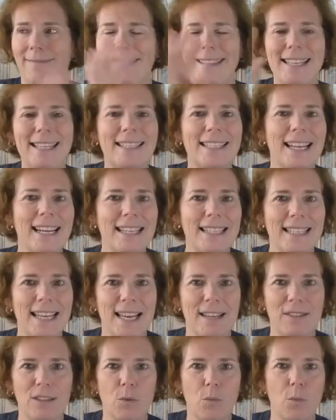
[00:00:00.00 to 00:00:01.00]
These guys
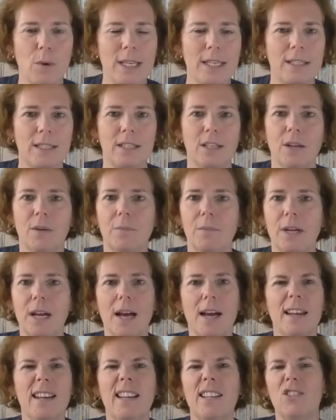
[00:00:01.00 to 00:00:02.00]
had the wisdom.
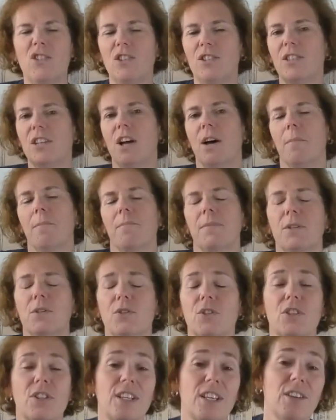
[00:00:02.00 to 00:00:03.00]
God had just upped
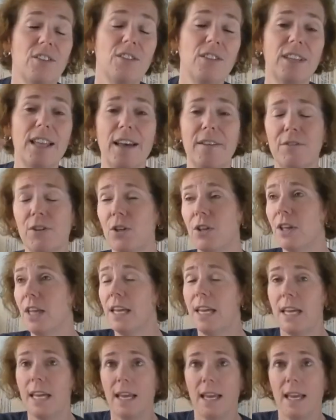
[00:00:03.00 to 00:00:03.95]
their skill level